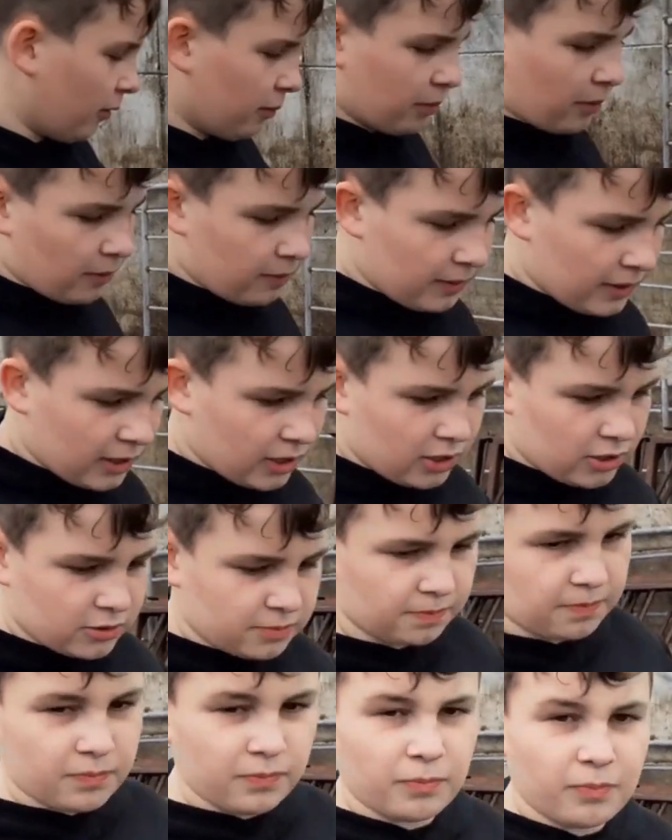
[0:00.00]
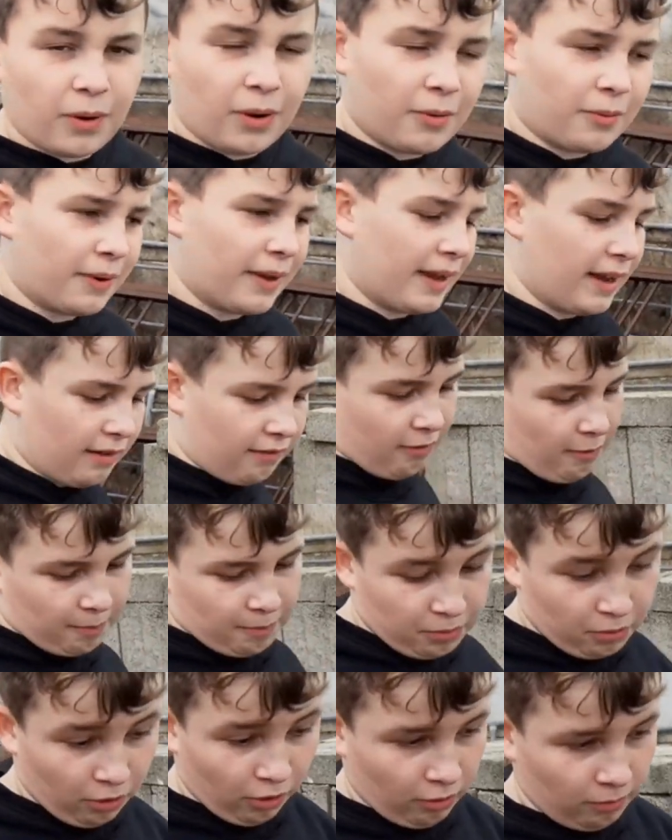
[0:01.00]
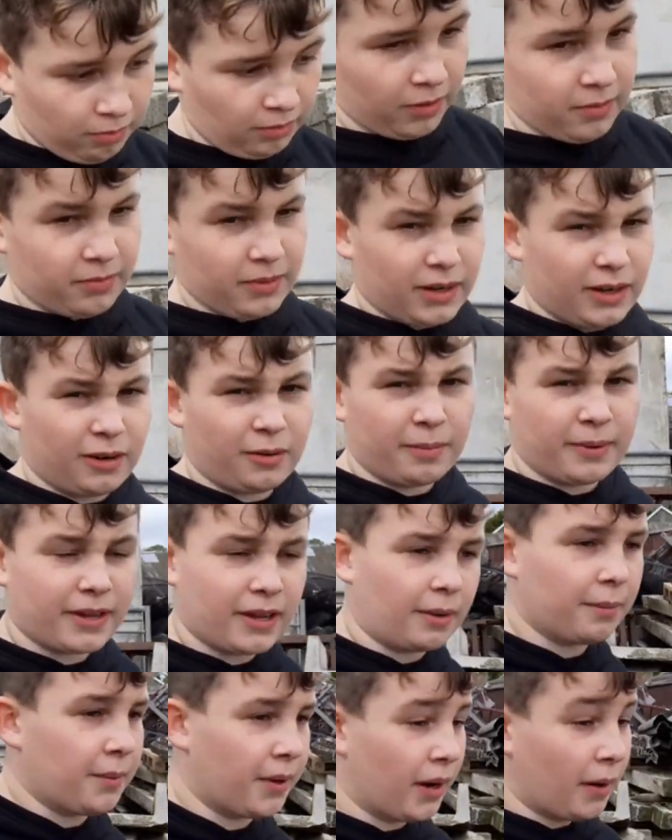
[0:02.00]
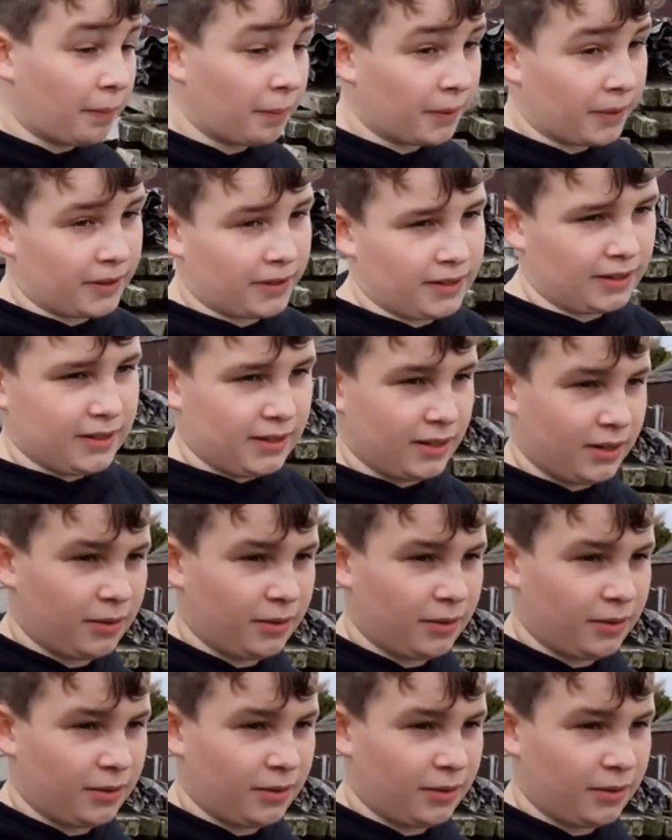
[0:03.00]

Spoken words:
probably use. But we have a problem that'll be coming up in the